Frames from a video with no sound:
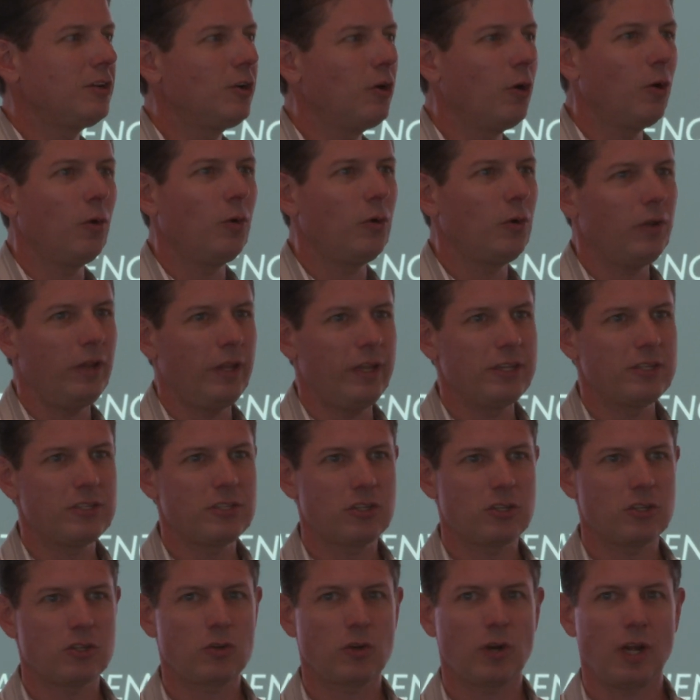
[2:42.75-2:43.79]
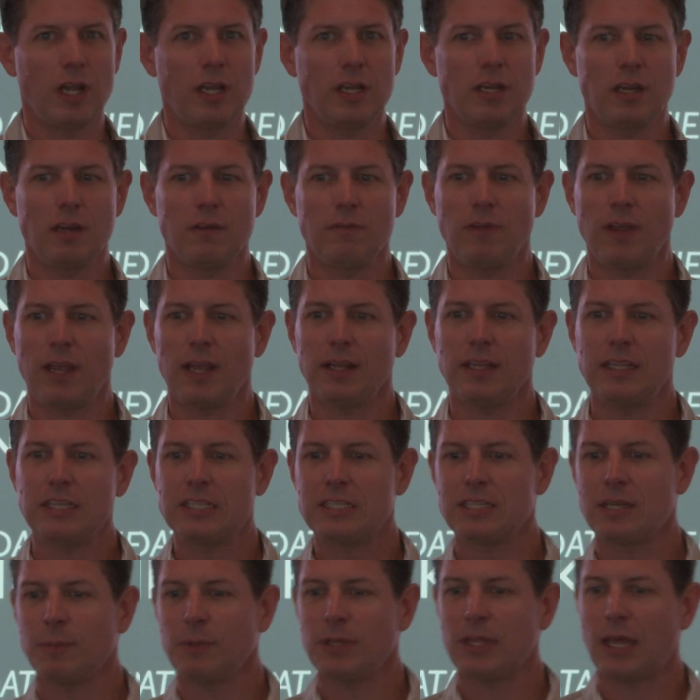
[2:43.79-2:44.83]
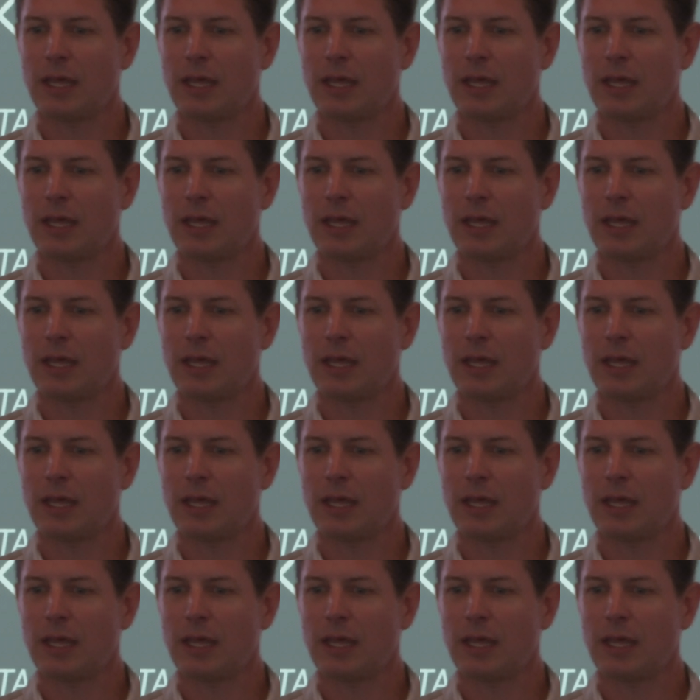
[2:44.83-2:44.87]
goal is to try and convey at least some